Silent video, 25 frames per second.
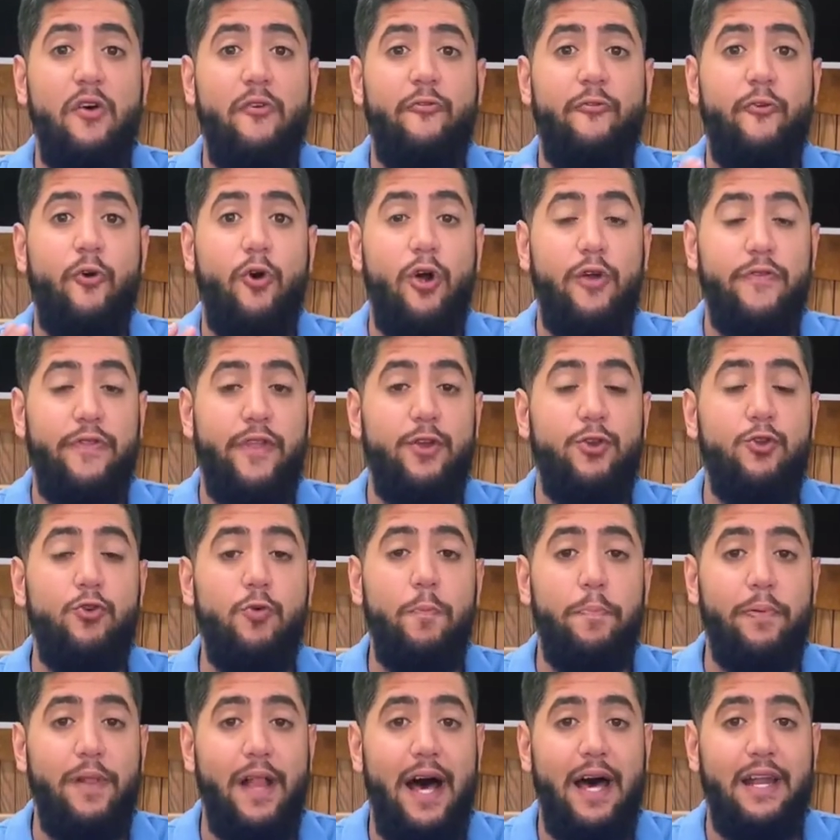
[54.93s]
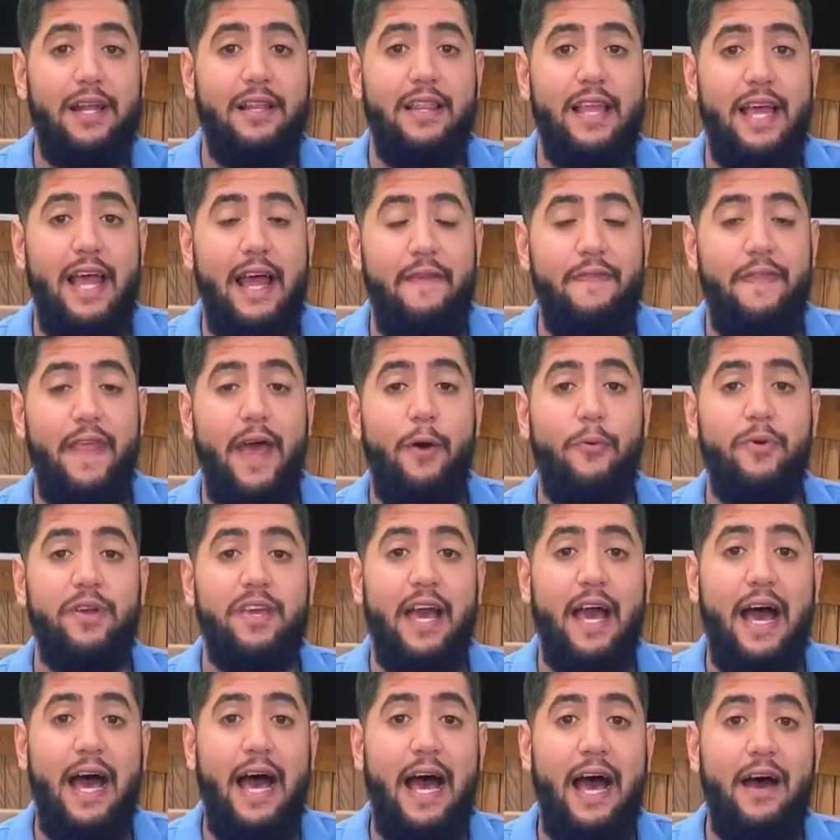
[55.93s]
for the new plot of land that we
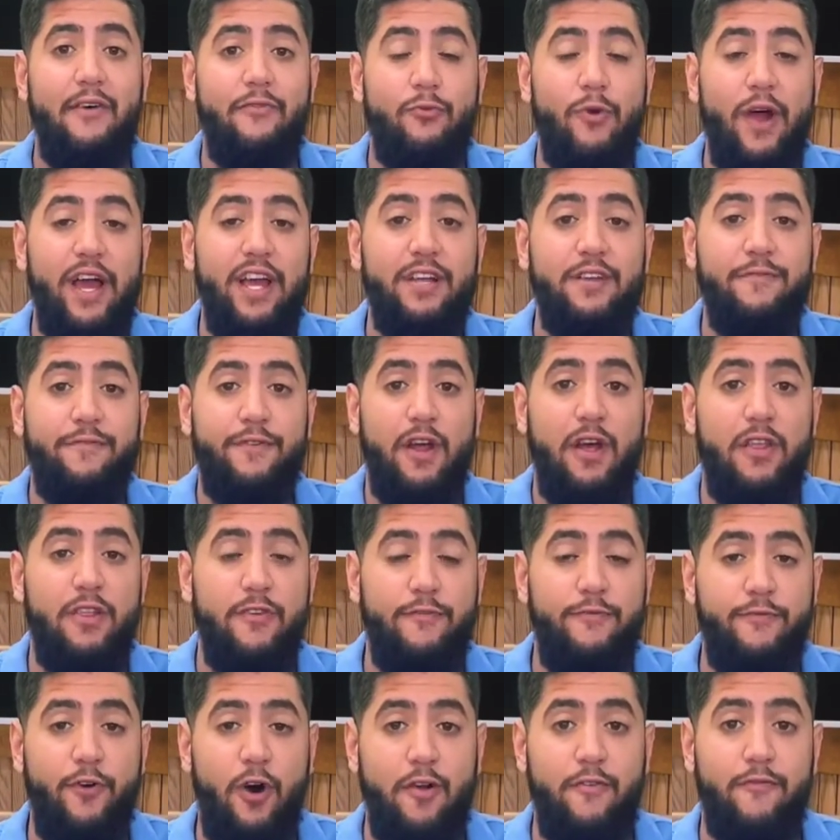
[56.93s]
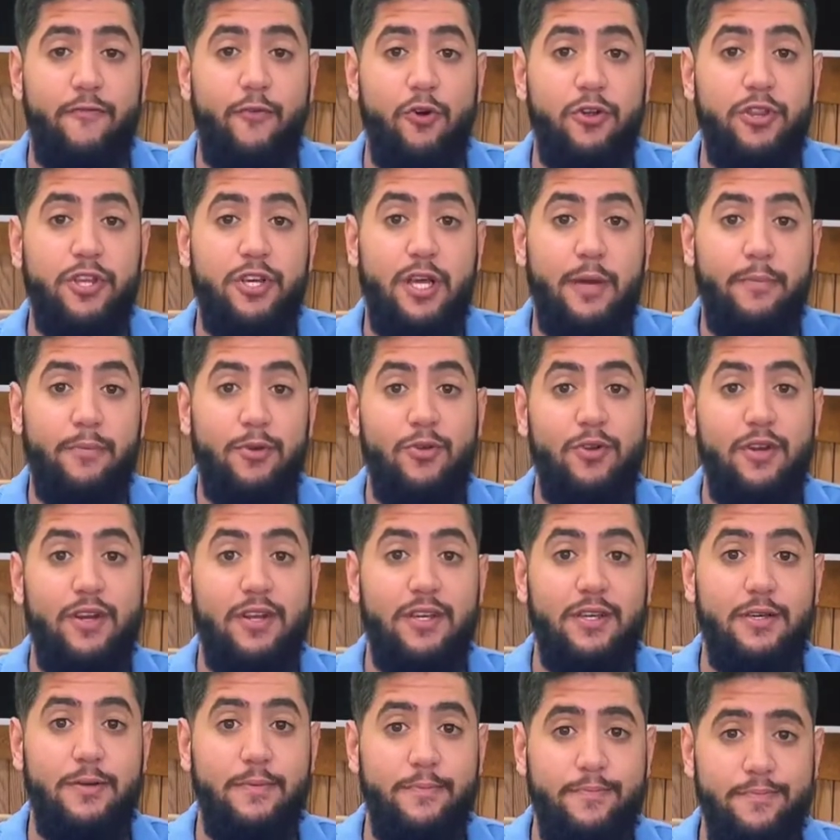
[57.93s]
have right in front of the farm for the community.